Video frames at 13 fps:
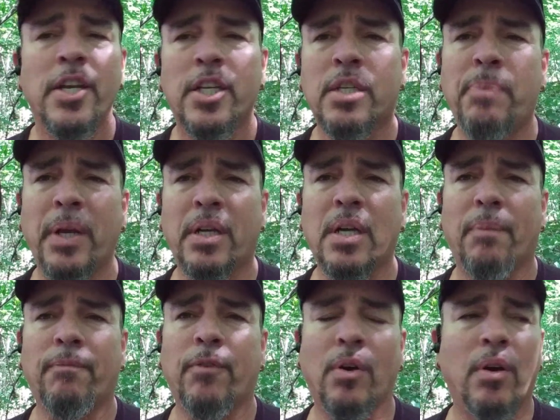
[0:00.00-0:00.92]
speak
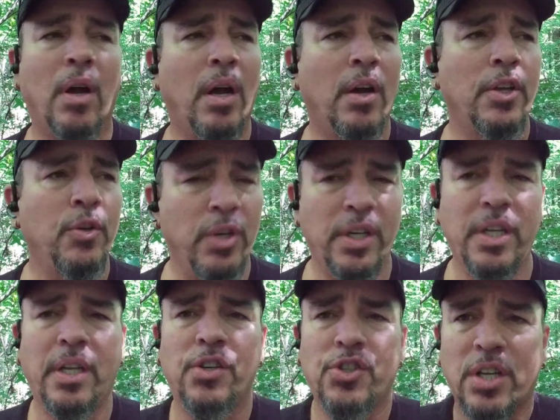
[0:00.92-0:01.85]
up for
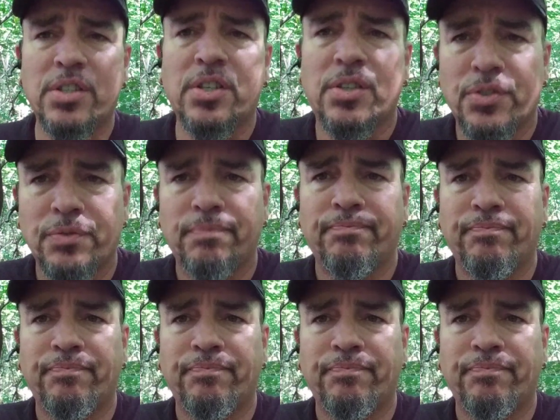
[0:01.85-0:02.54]
unity and justice.